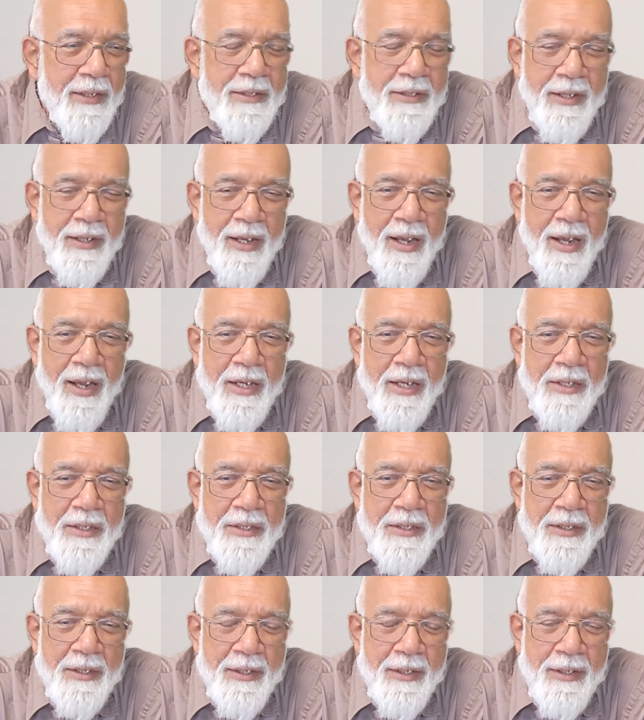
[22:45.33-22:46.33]
this guy
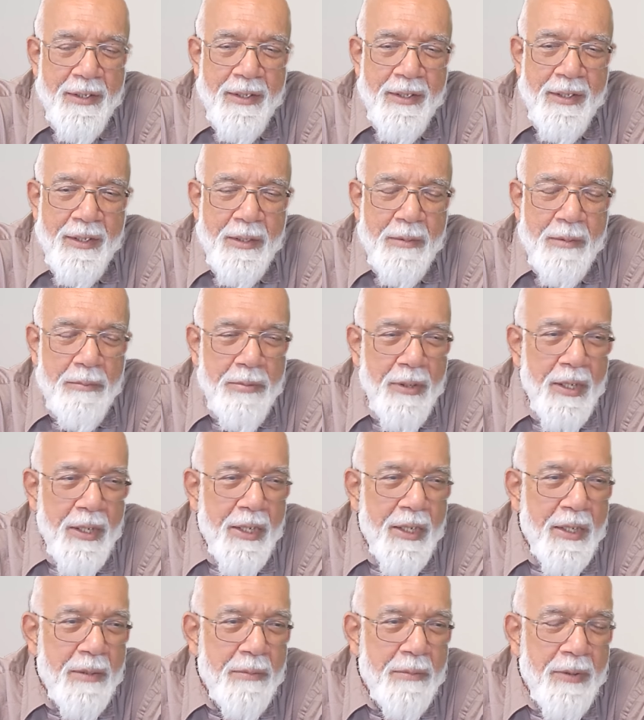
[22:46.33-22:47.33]
is
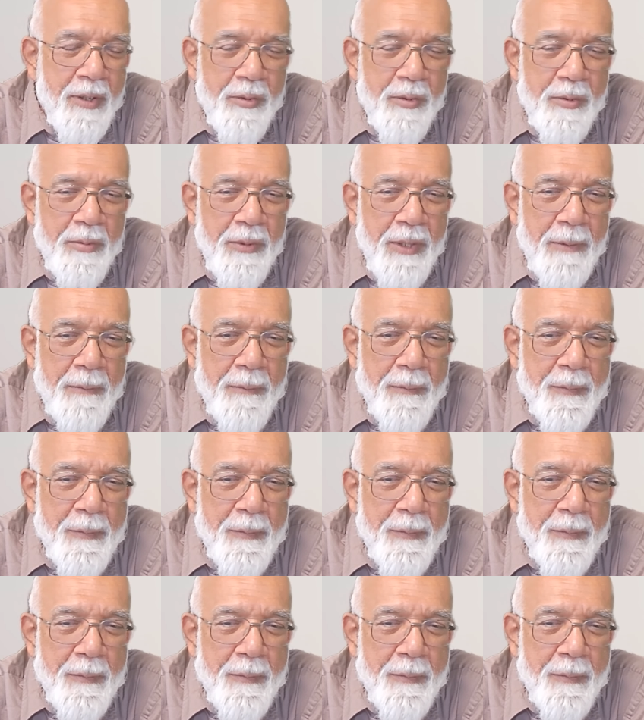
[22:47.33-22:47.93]
complaining about me.